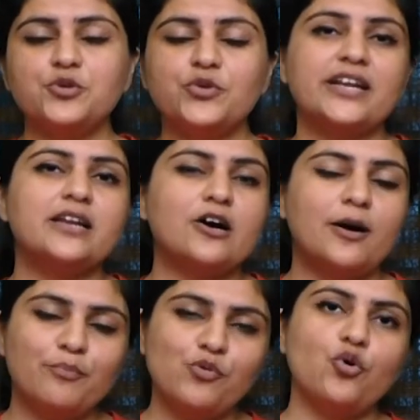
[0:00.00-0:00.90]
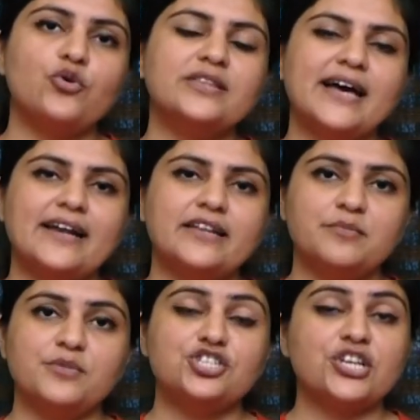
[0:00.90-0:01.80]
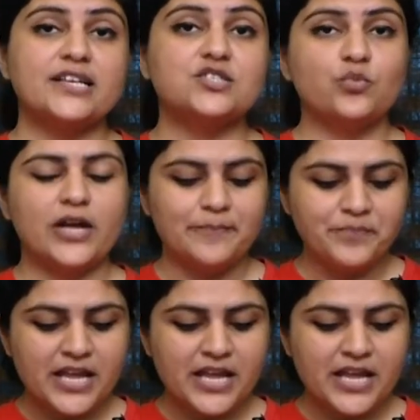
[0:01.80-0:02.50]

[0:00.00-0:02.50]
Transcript: you can upload that image as well.